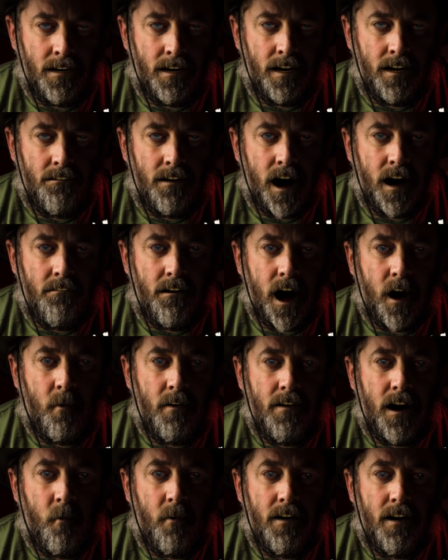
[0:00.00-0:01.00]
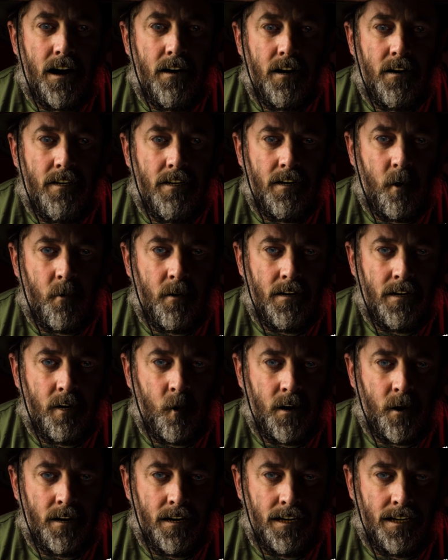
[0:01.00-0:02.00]
if they found out that the schools
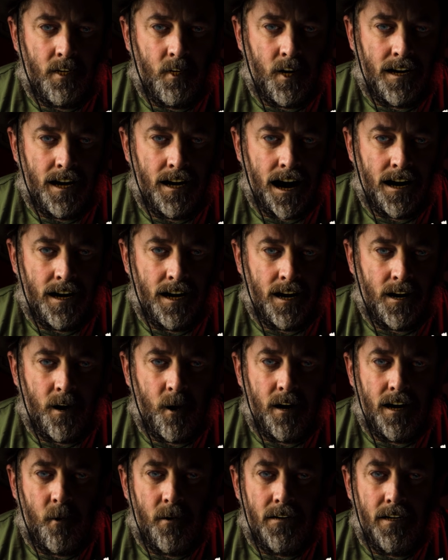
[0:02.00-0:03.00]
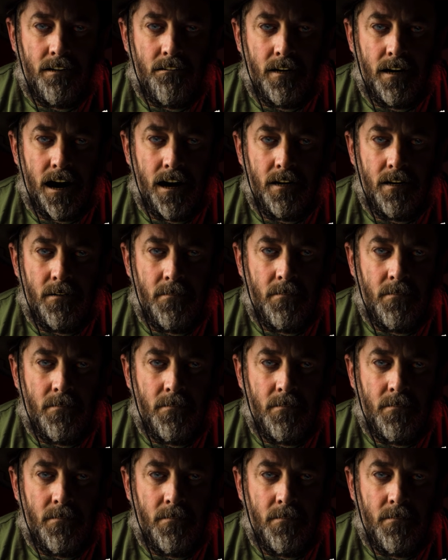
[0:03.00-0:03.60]
were teaching that the earth was flat?